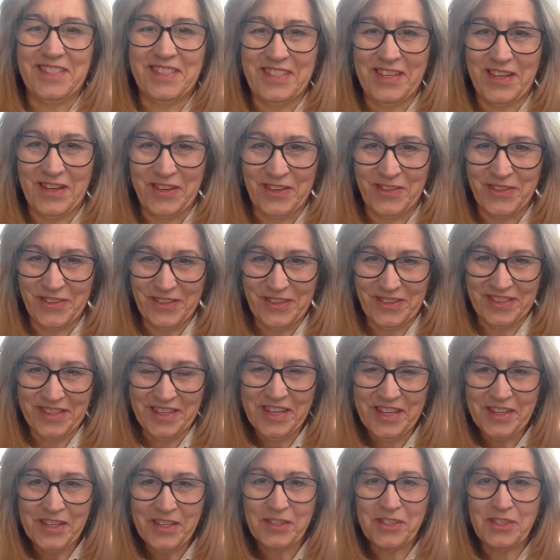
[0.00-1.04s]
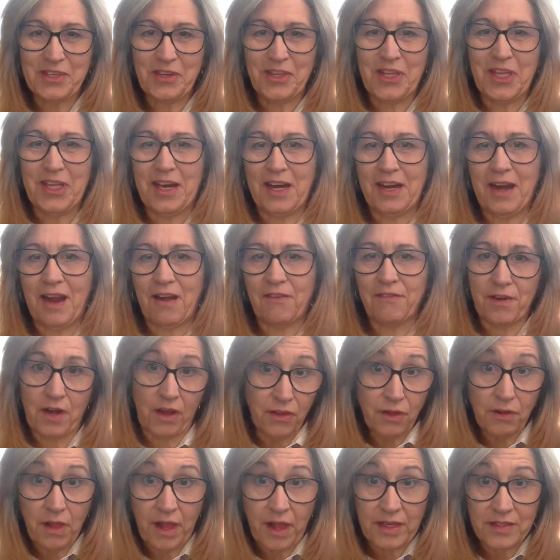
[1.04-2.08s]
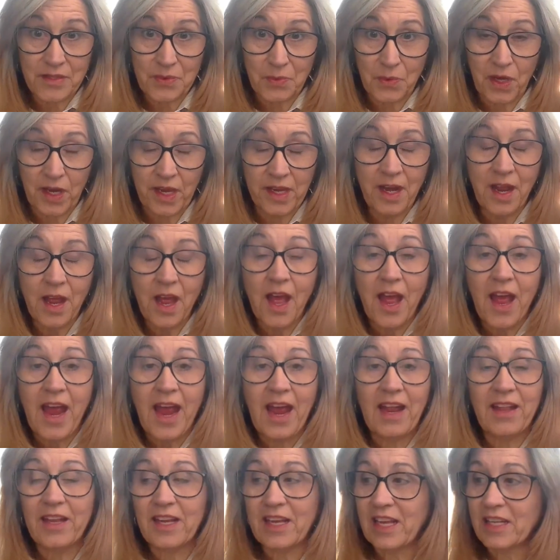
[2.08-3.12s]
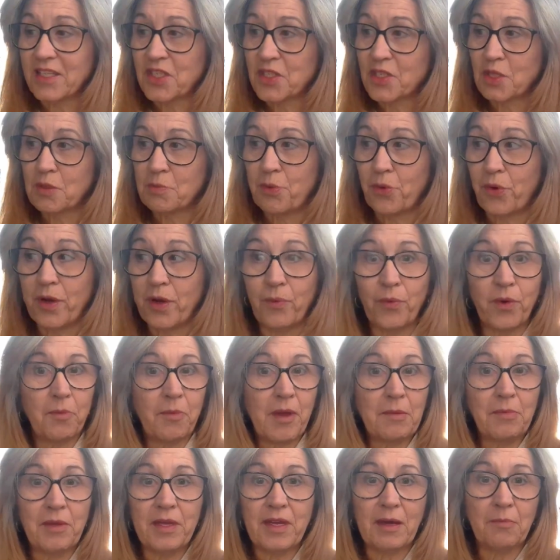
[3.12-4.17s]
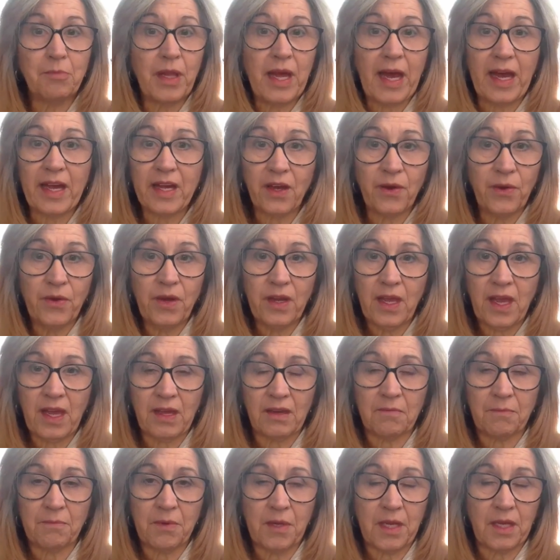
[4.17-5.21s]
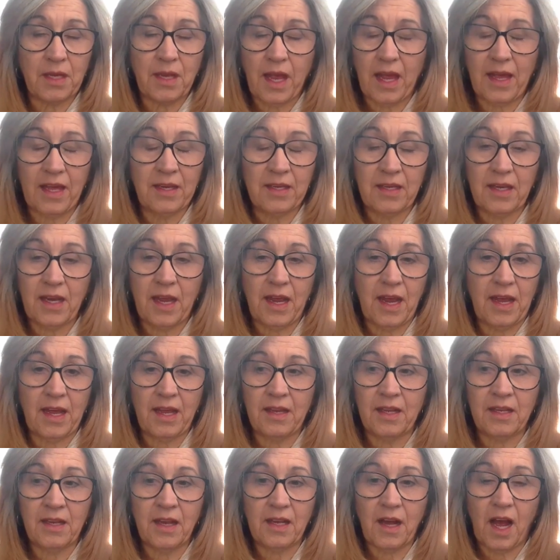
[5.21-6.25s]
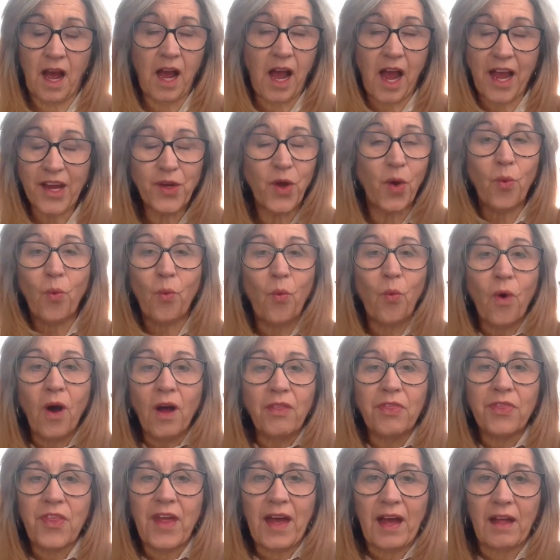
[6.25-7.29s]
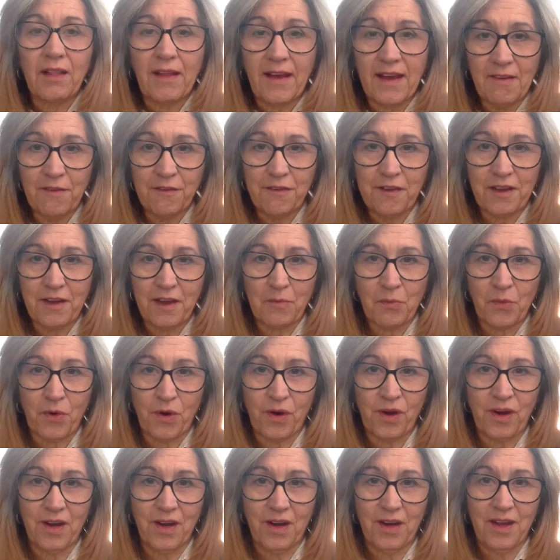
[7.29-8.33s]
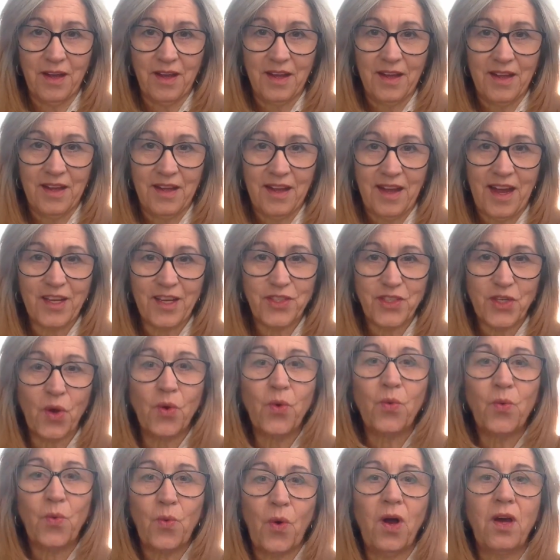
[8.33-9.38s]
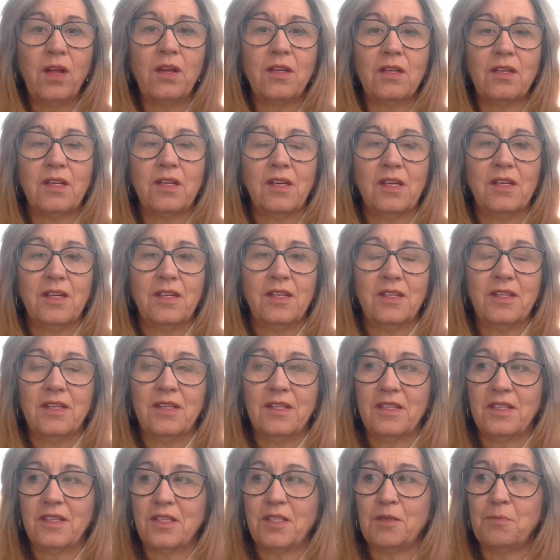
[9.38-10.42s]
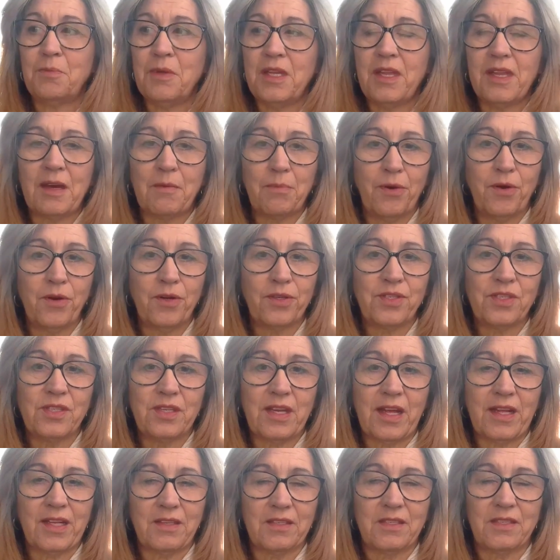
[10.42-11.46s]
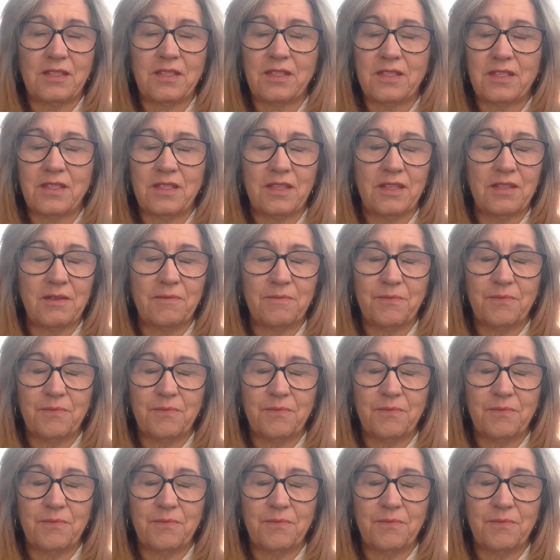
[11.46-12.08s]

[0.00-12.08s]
so so then I have another glass of wine and then it gets to the point where maybe I black out again and and I don't want that life anymore I don't want to be that person that's